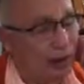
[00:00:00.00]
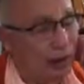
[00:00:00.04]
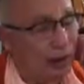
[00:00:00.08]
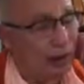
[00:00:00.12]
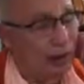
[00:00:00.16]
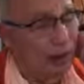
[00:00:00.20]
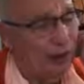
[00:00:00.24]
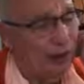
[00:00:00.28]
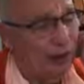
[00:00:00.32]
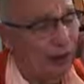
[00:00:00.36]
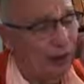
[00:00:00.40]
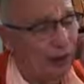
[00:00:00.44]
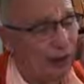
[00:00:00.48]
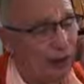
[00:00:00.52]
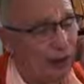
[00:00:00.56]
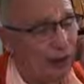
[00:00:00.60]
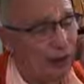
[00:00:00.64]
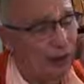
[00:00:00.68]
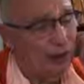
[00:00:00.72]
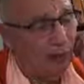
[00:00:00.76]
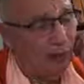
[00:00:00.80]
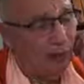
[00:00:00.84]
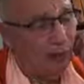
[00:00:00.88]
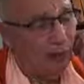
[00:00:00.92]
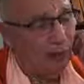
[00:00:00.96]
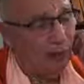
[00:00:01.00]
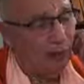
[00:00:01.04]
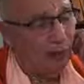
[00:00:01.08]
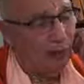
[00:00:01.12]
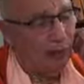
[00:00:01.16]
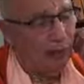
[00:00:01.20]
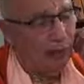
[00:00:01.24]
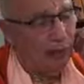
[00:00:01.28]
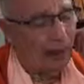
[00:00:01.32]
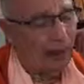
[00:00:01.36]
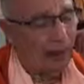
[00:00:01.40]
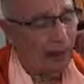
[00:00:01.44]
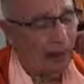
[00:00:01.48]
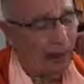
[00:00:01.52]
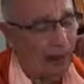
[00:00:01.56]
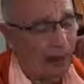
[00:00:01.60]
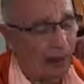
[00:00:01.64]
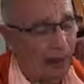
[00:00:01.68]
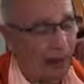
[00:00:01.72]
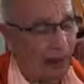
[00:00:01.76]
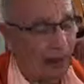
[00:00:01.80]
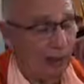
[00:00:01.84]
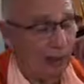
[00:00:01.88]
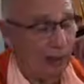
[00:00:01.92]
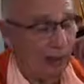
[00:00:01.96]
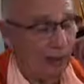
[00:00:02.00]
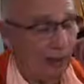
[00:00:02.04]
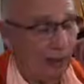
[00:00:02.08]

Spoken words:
a little after Ramakeli.